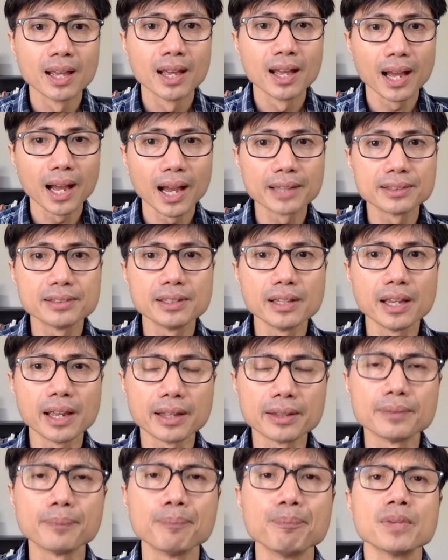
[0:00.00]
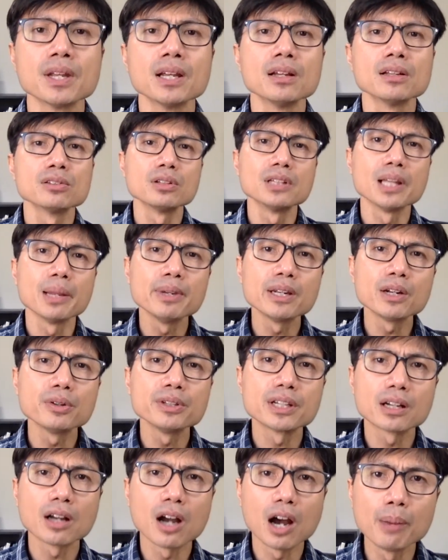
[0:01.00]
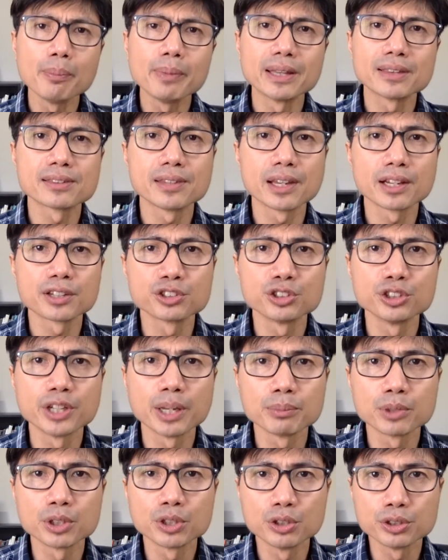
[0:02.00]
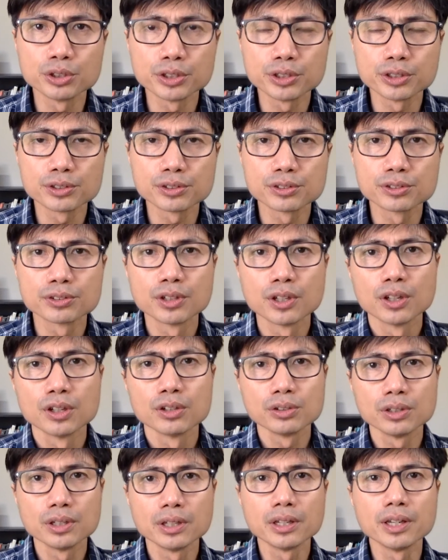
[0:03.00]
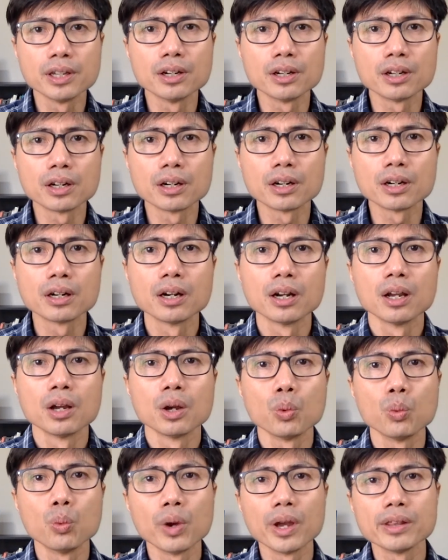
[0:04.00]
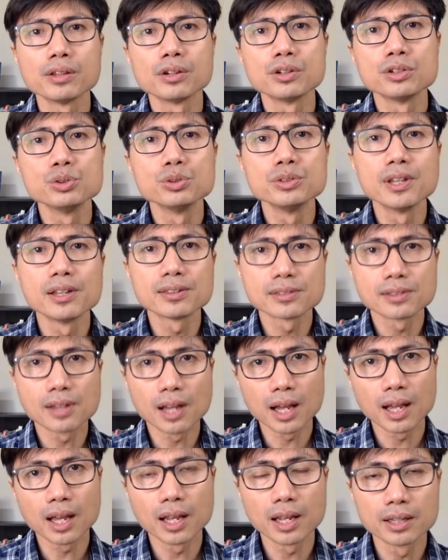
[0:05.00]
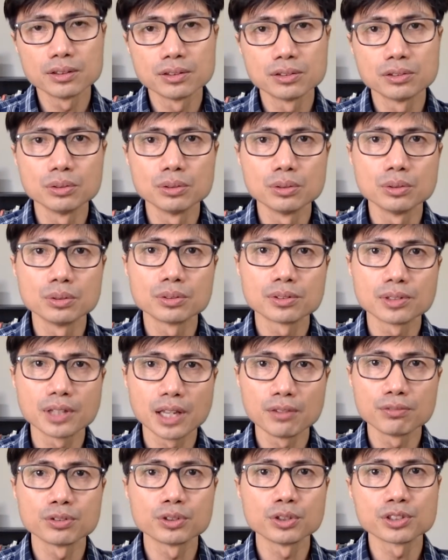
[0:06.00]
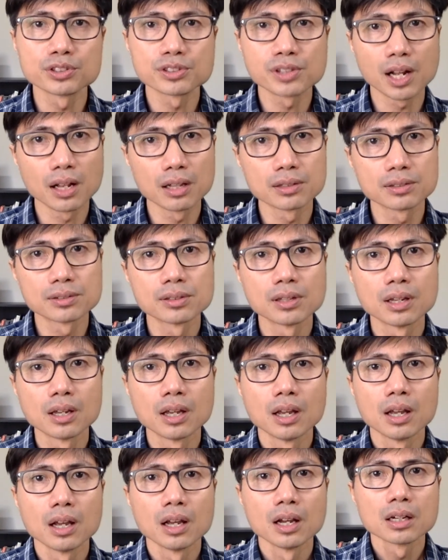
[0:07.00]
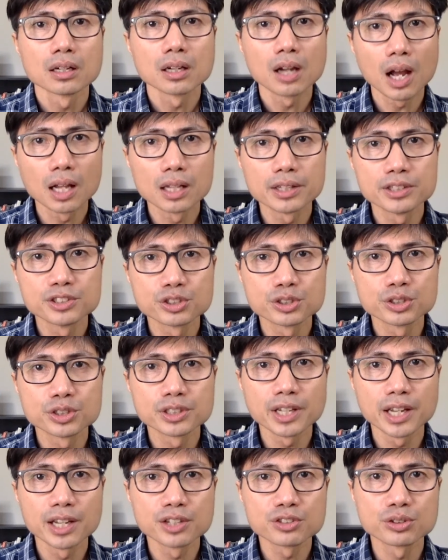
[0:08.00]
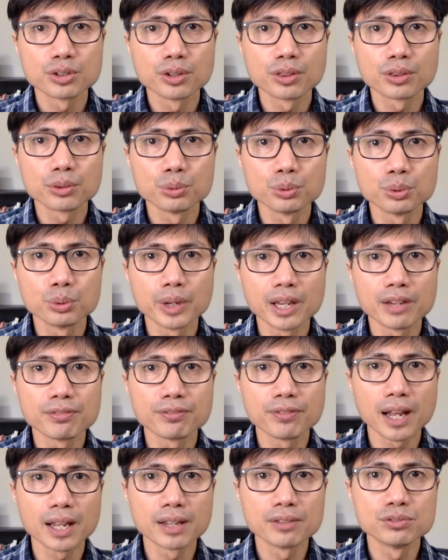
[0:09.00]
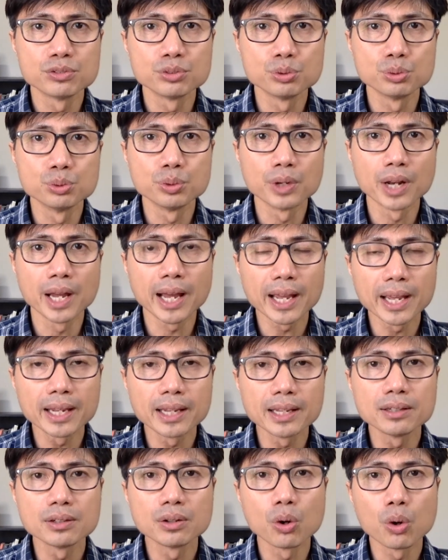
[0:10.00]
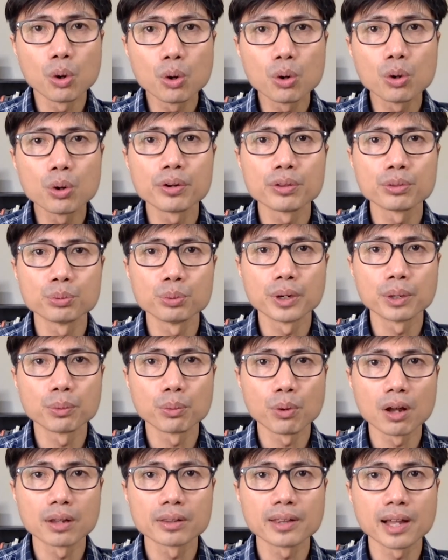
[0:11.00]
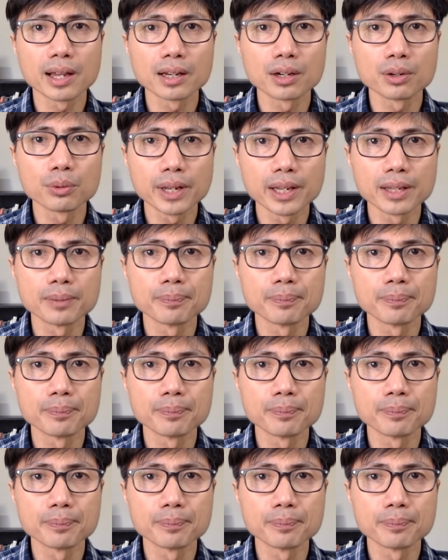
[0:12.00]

at the end. So let me know in the comments section. I'm curious to hear whether you decide to save for your child's college education through a 529 or through a Roth IRA.